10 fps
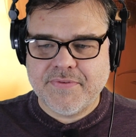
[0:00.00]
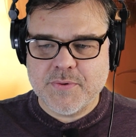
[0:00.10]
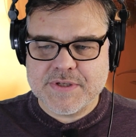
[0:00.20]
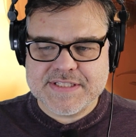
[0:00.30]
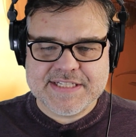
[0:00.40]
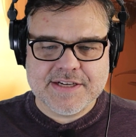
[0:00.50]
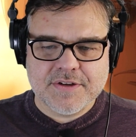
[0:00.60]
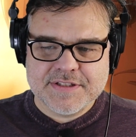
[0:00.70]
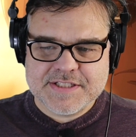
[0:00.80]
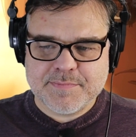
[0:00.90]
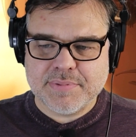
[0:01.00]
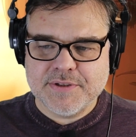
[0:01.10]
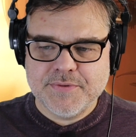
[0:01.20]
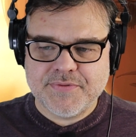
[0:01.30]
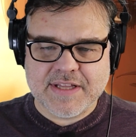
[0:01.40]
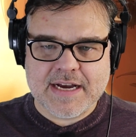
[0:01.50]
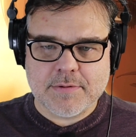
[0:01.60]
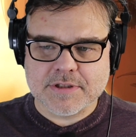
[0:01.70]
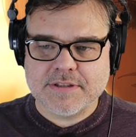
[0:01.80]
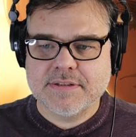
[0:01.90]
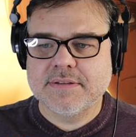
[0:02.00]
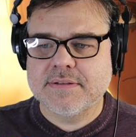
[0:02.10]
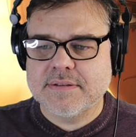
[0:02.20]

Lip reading: Focusing on this blue flower.